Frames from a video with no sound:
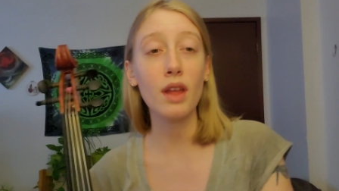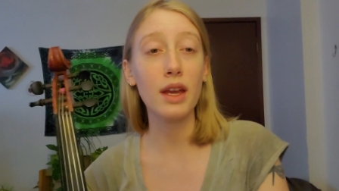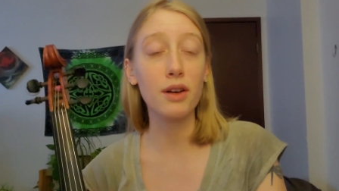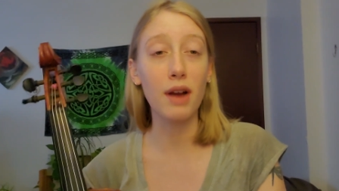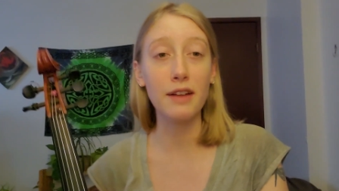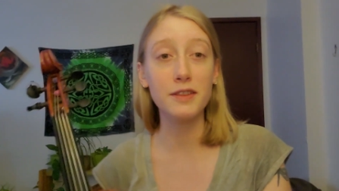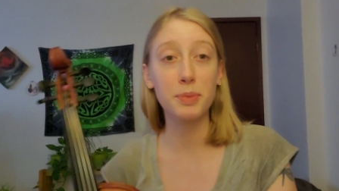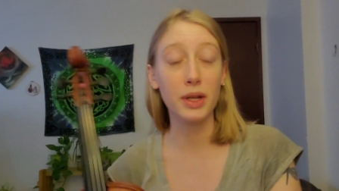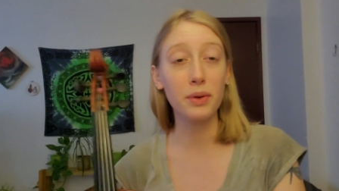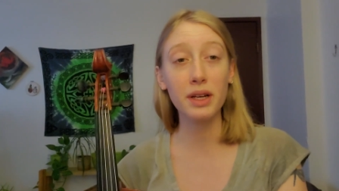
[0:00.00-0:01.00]
it arrived
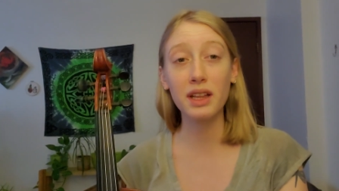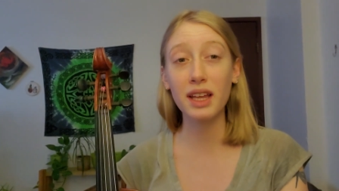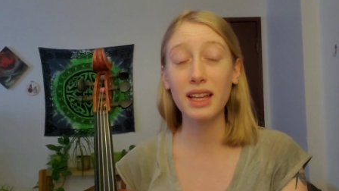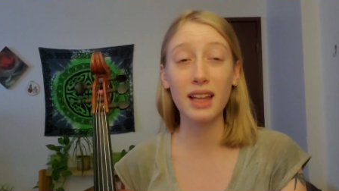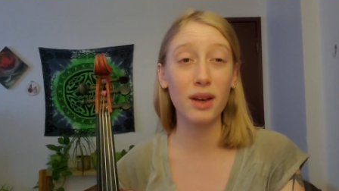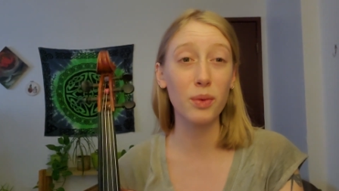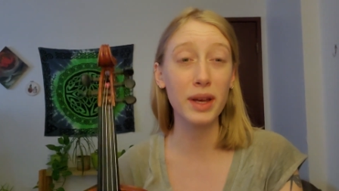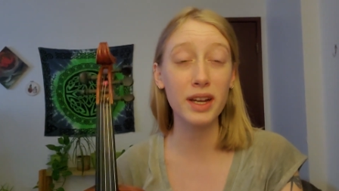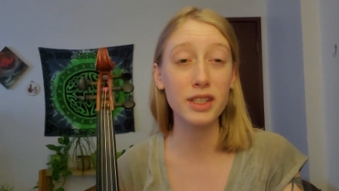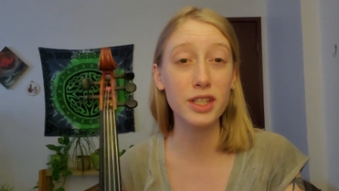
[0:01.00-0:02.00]
pretty quickly in like a
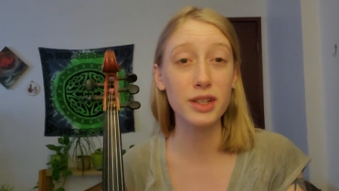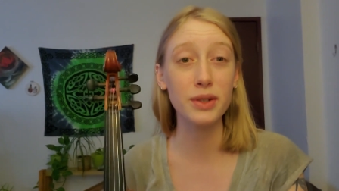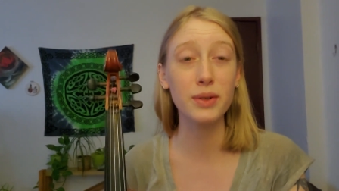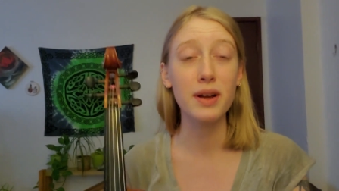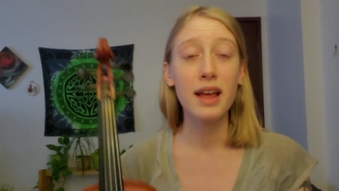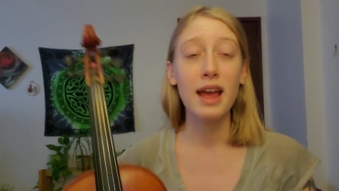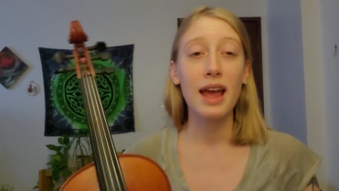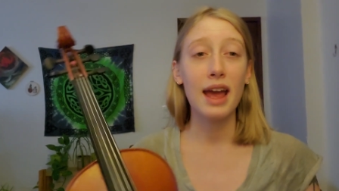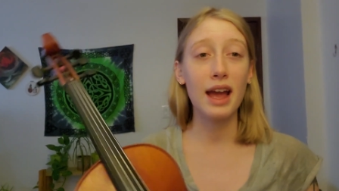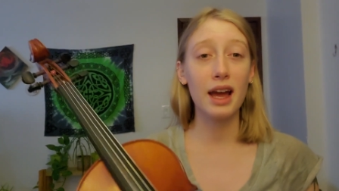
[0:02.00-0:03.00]
week or two,
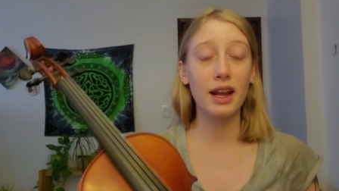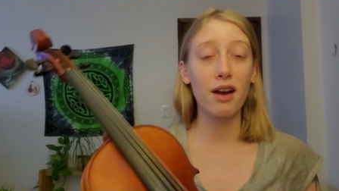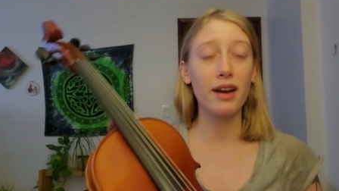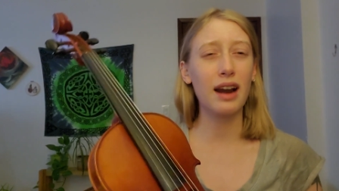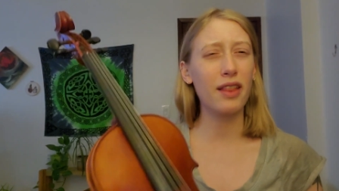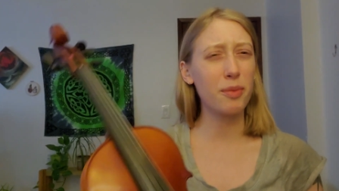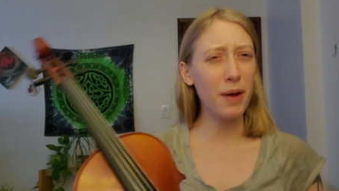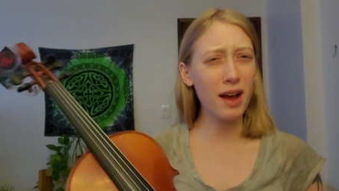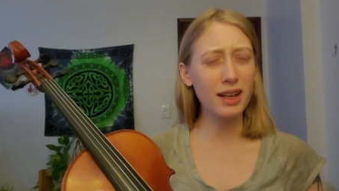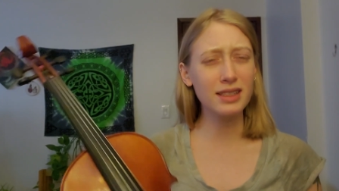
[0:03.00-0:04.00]
and I got it out of the
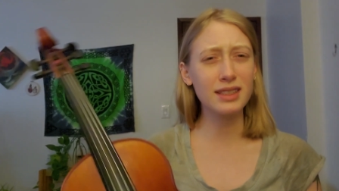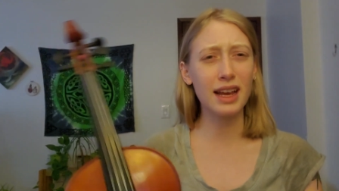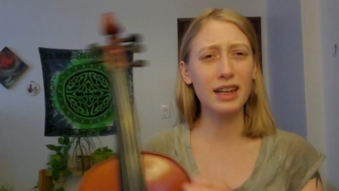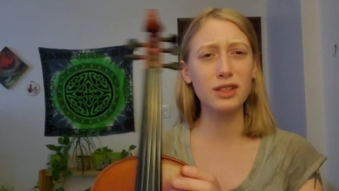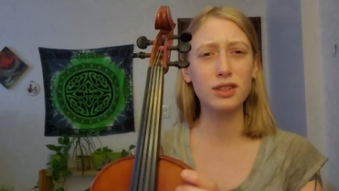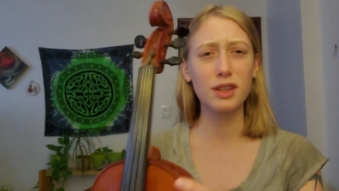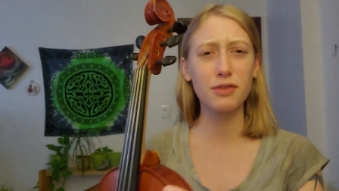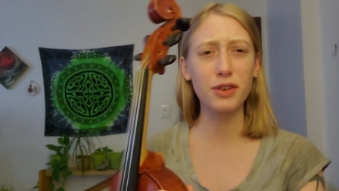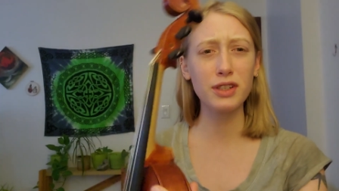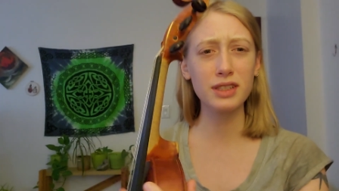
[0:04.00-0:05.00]
box. And it's the
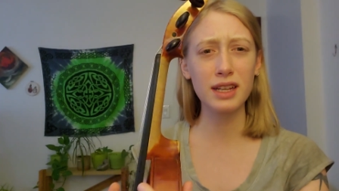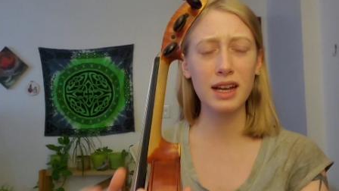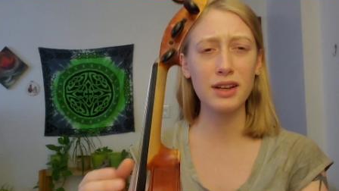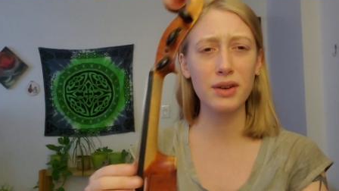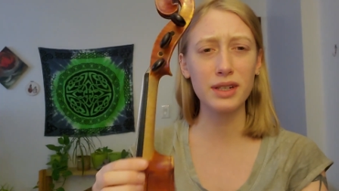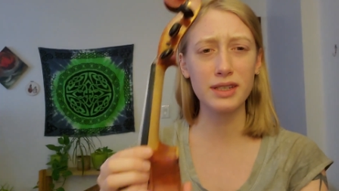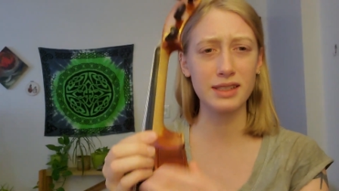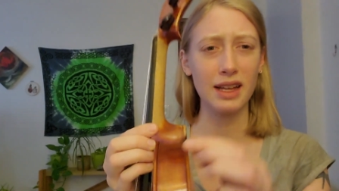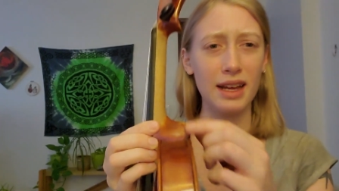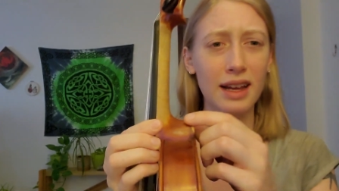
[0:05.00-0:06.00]
first thing I noticed is
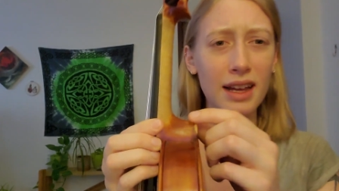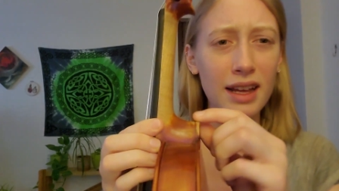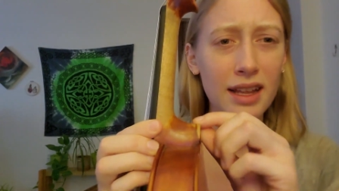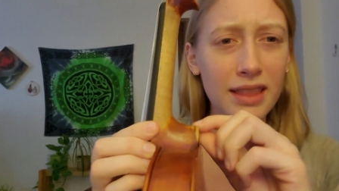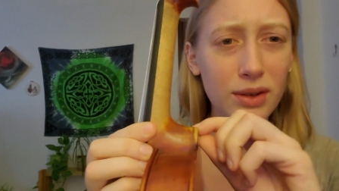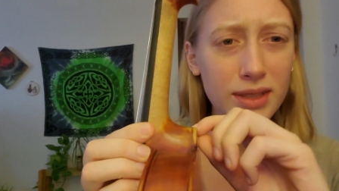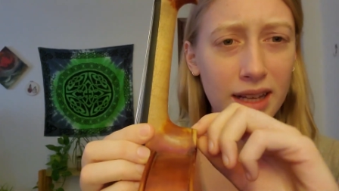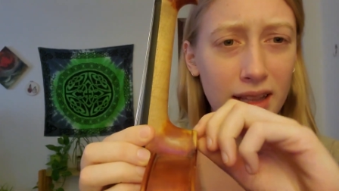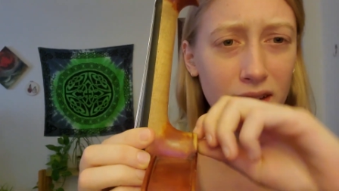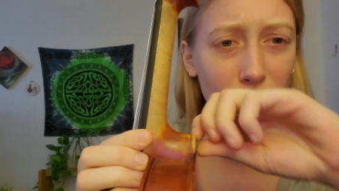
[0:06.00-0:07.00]
that there was
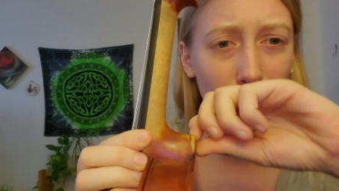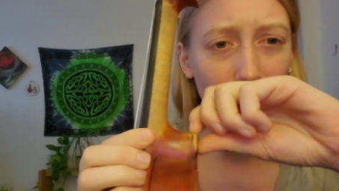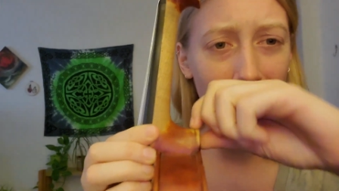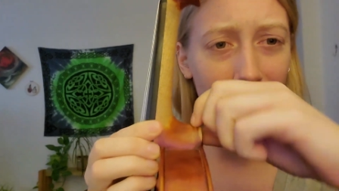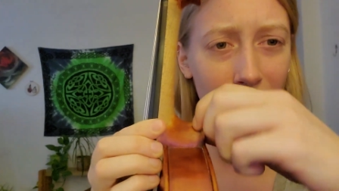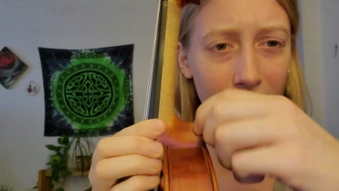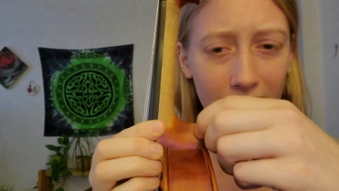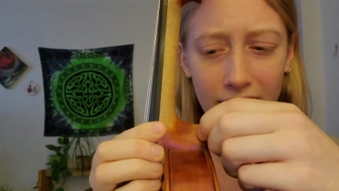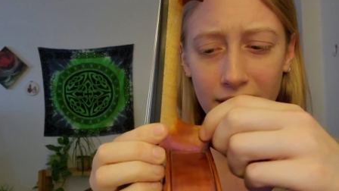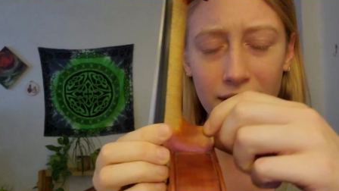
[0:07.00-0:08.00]
like a little crack right
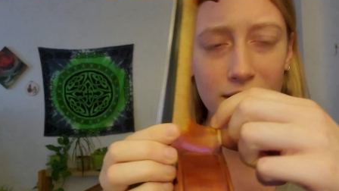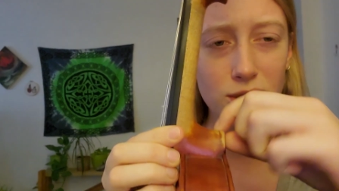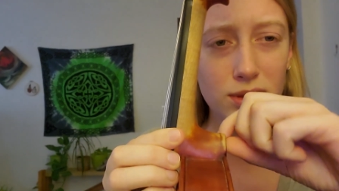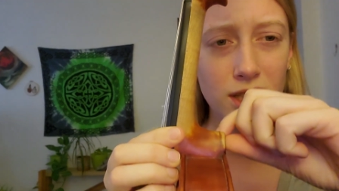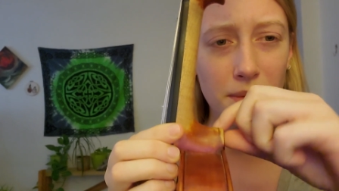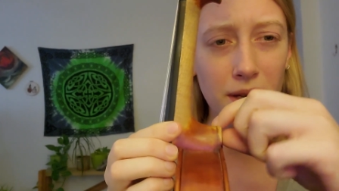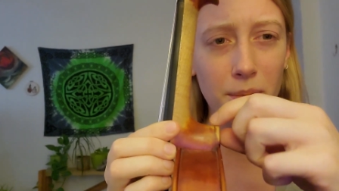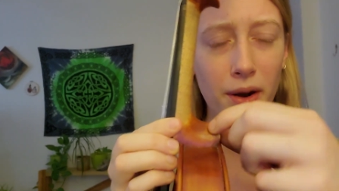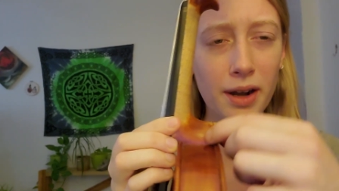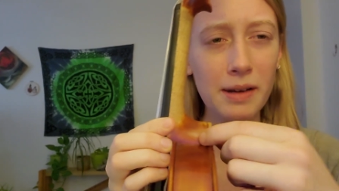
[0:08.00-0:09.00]
here. This was coming
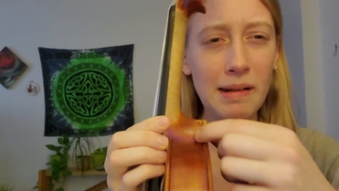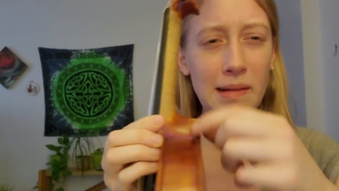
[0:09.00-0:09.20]
apart.